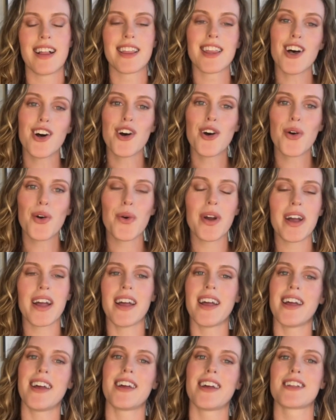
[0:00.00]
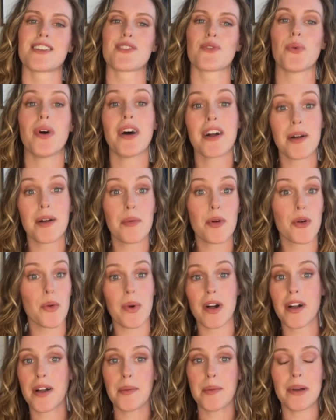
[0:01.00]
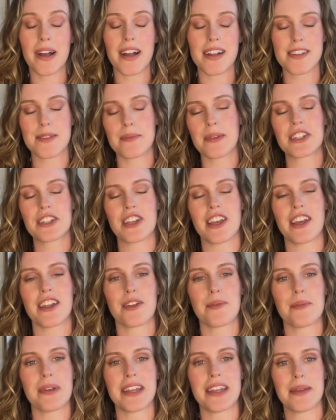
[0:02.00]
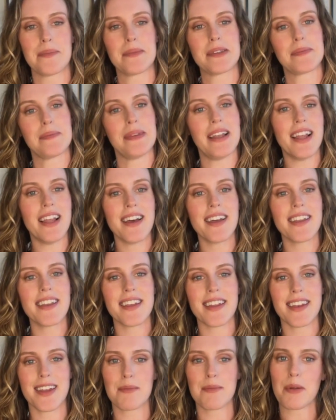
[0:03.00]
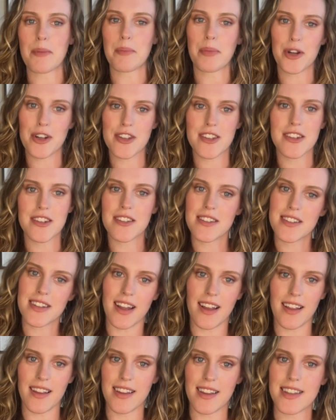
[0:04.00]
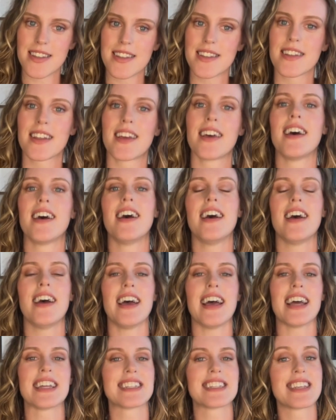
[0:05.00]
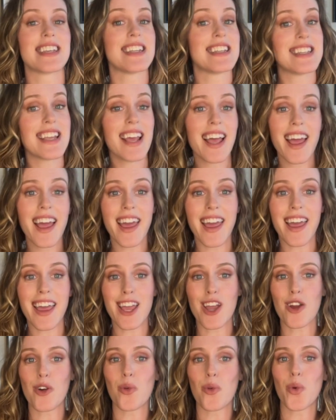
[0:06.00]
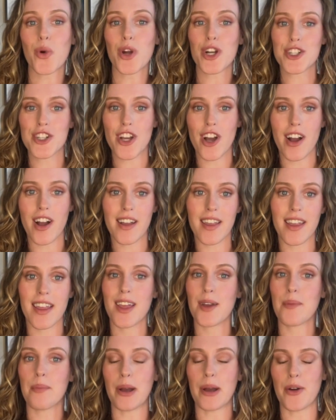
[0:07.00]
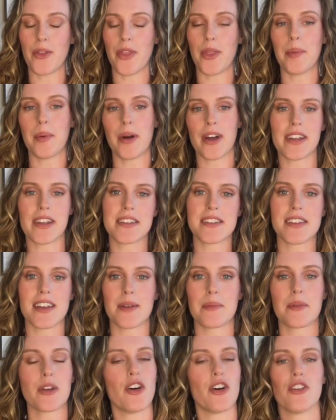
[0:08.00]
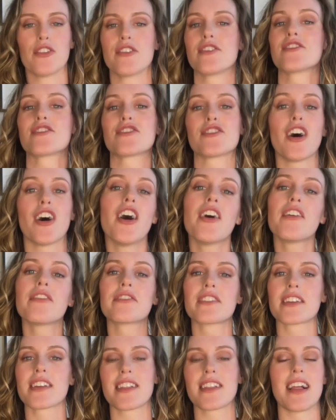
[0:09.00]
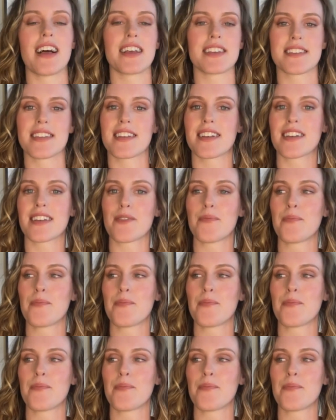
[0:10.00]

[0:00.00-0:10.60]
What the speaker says: Hello and welcome back to my channel. My name is Milen and I'm a personal stylist. And today we're talking about the body type called soft classic.